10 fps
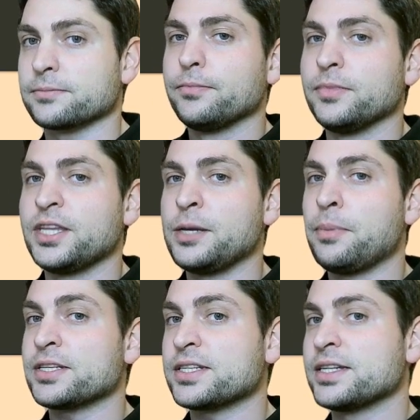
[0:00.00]

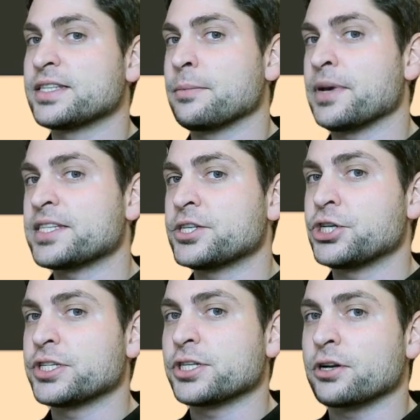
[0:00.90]
D-Bus is a messaging
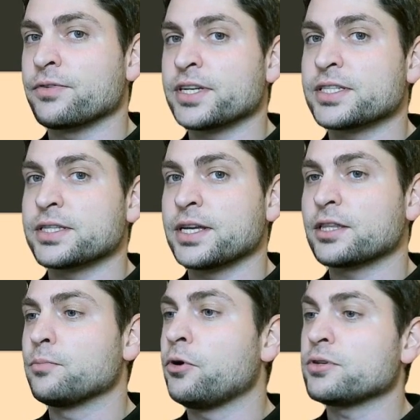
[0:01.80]
service that
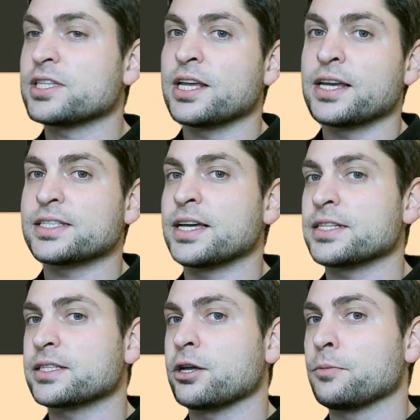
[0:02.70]
most Linux
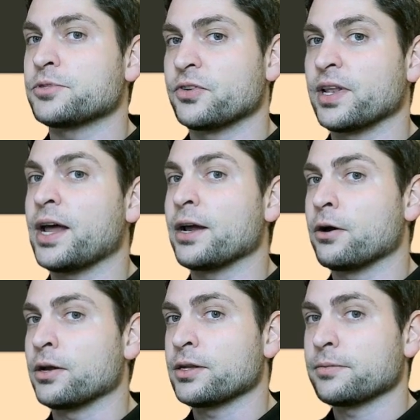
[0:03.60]
desktops rely
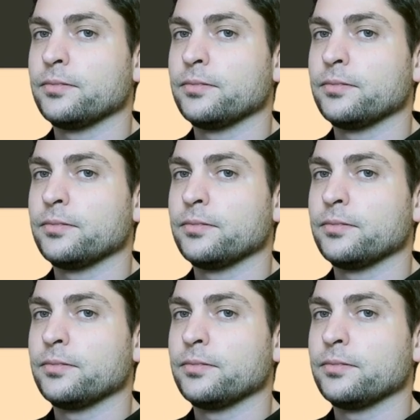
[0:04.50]
on.